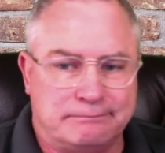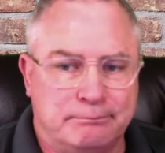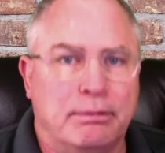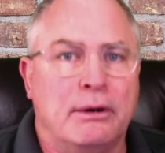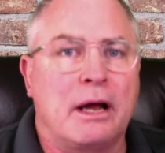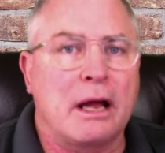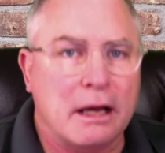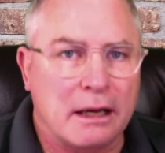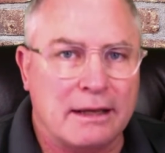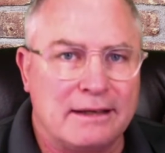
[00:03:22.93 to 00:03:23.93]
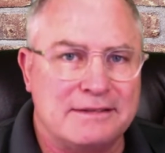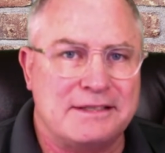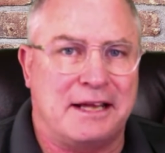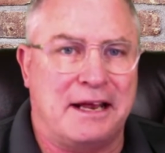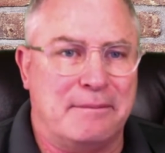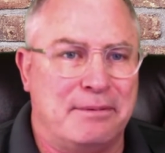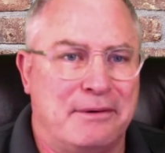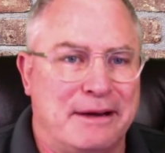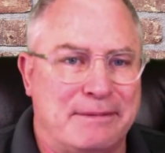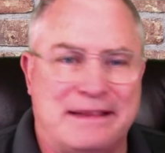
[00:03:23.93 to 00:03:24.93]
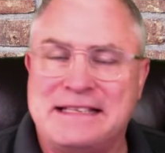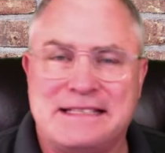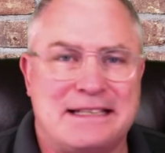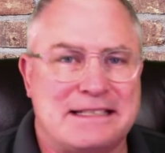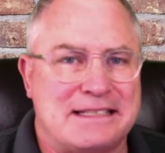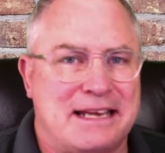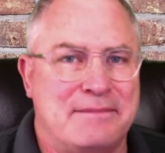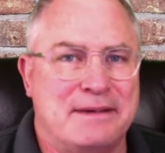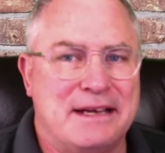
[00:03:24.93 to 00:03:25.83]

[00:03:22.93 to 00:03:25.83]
book standpoint, but that's not the same